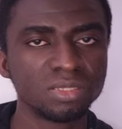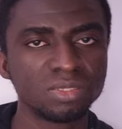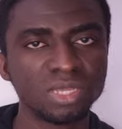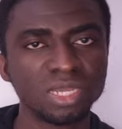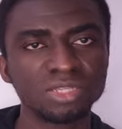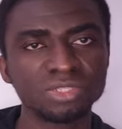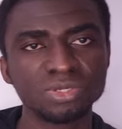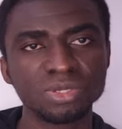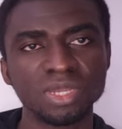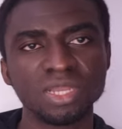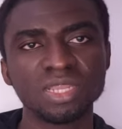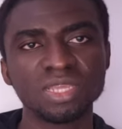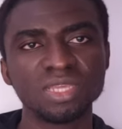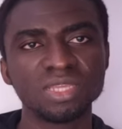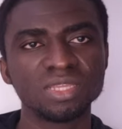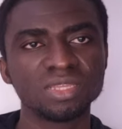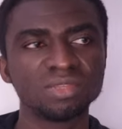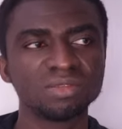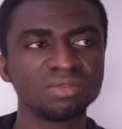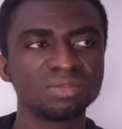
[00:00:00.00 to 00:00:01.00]
So,
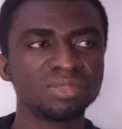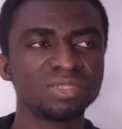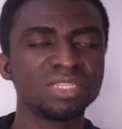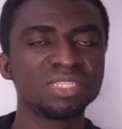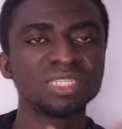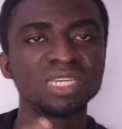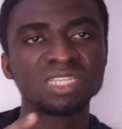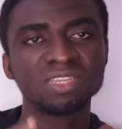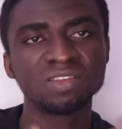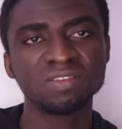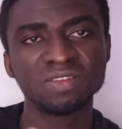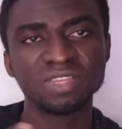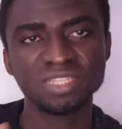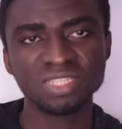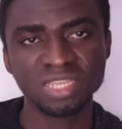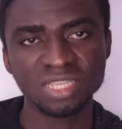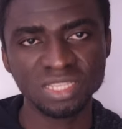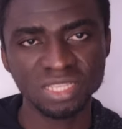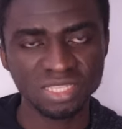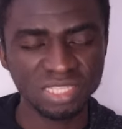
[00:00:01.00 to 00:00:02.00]
actually, these are some of the
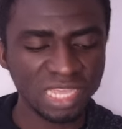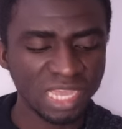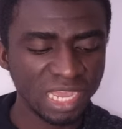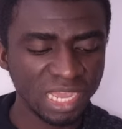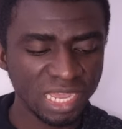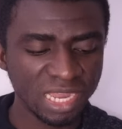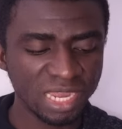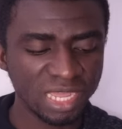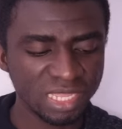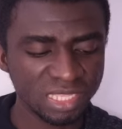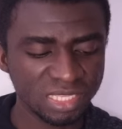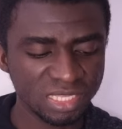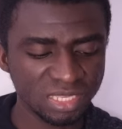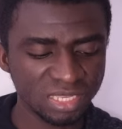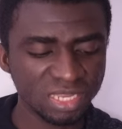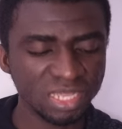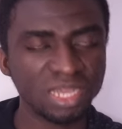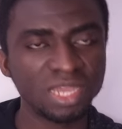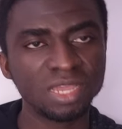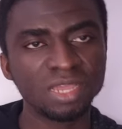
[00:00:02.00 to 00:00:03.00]
changes they are
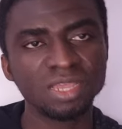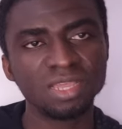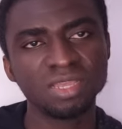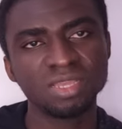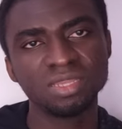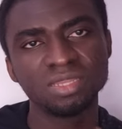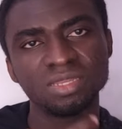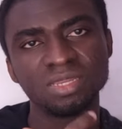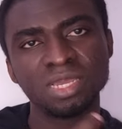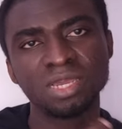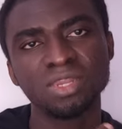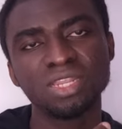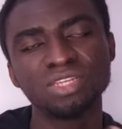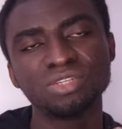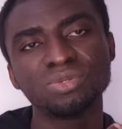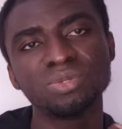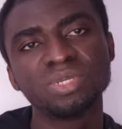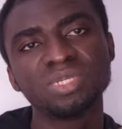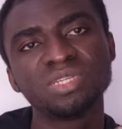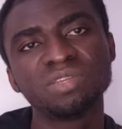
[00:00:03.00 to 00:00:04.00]
highlighting, that now the
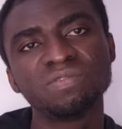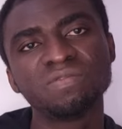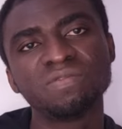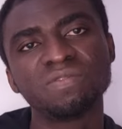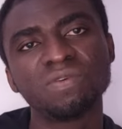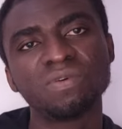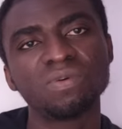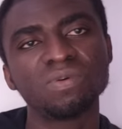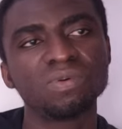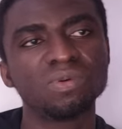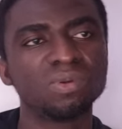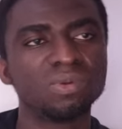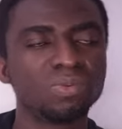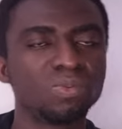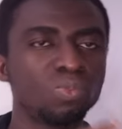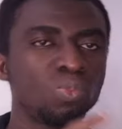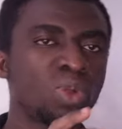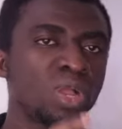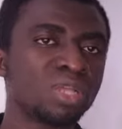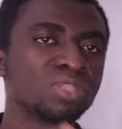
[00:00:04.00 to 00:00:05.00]
duration for
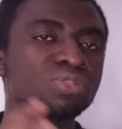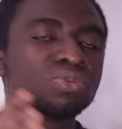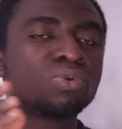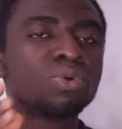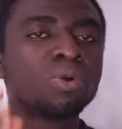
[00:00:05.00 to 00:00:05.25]
one to